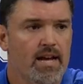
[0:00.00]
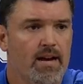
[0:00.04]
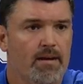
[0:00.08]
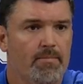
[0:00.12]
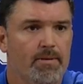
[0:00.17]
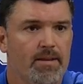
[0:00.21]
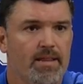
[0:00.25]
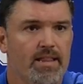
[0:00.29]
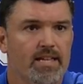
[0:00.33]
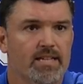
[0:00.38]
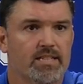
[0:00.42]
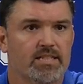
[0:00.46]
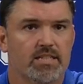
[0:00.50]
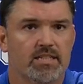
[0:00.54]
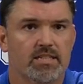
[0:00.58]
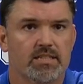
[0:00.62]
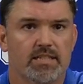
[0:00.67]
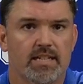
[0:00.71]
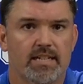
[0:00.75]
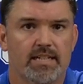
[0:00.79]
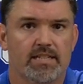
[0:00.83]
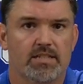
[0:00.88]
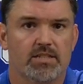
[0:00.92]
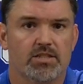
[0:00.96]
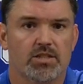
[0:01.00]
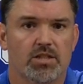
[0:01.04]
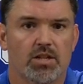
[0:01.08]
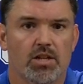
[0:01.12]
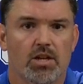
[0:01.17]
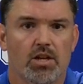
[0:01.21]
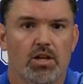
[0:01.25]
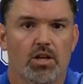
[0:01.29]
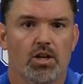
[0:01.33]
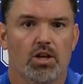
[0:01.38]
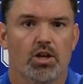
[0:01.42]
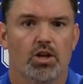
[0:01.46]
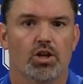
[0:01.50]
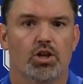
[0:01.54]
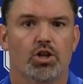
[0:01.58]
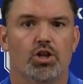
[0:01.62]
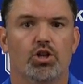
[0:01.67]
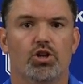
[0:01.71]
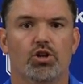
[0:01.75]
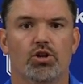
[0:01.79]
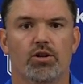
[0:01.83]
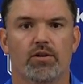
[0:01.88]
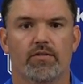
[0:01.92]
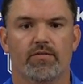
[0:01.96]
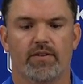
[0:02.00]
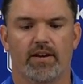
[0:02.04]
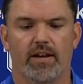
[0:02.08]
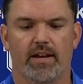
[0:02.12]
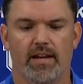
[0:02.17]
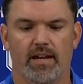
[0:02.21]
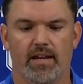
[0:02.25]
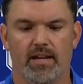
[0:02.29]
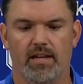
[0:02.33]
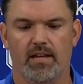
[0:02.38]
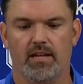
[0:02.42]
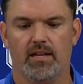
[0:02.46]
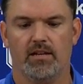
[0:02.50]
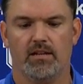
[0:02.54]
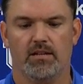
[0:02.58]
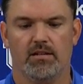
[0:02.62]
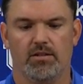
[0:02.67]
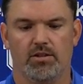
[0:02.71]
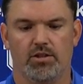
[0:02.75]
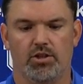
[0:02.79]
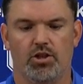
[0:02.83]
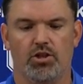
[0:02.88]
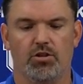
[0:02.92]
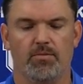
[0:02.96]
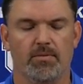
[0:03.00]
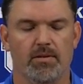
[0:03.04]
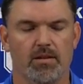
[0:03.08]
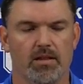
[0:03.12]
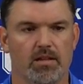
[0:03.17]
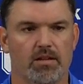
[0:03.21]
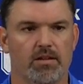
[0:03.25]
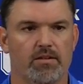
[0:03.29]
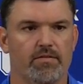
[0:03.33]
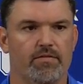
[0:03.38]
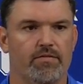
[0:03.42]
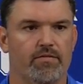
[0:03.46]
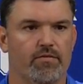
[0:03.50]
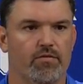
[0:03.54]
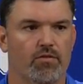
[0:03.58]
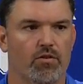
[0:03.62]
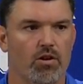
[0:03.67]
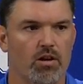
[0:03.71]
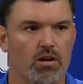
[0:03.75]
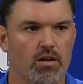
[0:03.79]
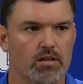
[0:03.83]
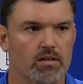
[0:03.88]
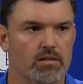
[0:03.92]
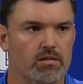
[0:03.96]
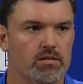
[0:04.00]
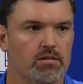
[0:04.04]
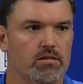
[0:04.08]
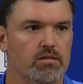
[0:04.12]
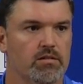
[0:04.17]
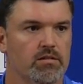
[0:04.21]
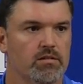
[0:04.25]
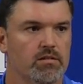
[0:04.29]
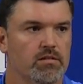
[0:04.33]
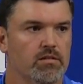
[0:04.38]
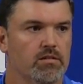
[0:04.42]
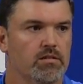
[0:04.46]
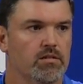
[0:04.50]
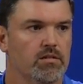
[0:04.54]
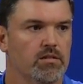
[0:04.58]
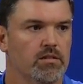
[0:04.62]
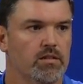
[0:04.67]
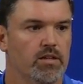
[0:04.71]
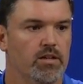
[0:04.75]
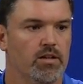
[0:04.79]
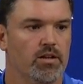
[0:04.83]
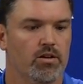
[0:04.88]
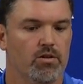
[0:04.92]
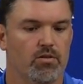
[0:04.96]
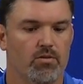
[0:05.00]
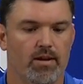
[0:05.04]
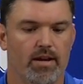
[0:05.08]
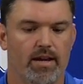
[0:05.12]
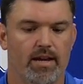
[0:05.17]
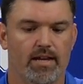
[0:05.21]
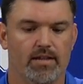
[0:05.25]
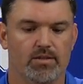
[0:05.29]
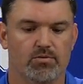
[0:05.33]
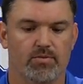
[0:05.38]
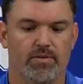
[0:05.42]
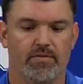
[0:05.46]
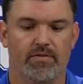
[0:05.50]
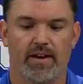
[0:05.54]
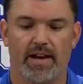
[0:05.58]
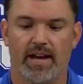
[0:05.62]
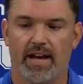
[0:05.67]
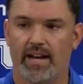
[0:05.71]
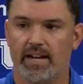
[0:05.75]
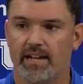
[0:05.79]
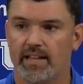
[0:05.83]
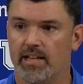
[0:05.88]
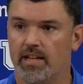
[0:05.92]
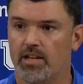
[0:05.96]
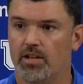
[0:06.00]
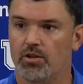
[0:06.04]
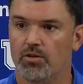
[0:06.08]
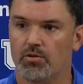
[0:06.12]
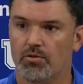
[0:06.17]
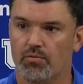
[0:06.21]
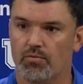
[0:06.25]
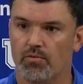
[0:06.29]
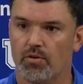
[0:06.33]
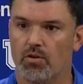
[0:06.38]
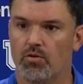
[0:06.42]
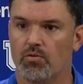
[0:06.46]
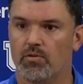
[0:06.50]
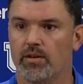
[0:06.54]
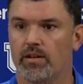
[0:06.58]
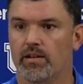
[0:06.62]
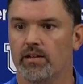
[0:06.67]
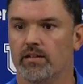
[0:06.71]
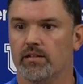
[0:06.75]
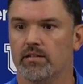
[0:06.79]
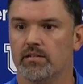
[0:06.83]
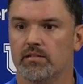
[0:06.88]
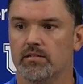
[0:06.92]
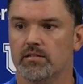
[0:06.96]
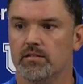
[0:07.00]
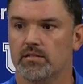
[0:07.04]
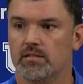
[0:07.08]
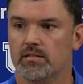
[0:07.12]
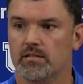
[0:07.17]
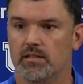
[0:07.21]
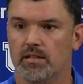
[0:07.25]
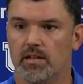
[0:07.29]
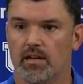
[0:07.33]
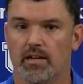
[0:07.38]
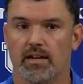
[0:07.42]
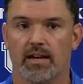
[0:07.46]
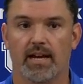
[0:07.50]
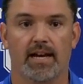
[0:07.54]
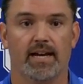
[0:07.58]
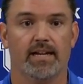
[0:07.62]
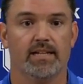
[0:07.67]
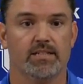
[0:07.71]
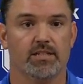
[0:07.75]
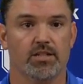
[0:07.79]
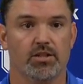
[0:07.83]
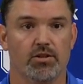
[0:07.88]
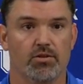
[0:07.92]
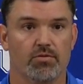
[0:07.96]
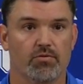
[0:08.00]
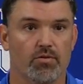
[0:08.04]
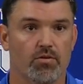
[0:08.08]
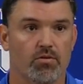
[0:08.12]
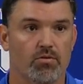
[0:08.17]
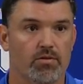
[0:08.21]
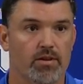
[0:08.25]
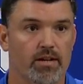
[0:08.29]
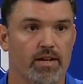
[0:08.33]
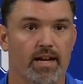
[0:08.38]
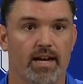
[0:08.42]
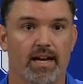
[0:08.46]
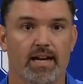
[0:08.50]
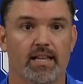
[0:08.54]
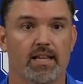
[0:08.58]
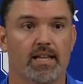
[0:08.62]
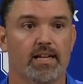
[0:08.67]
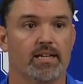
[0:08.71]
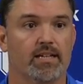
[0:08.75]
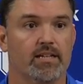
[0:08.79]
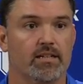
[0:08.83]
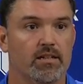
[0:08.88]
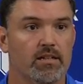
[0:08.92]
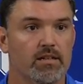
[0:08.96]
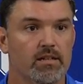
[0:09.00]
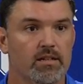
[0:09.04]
I mean, this is as good of a cumulative front, you know, as we've had. And then you throw in young guys, and you throw in a guy like,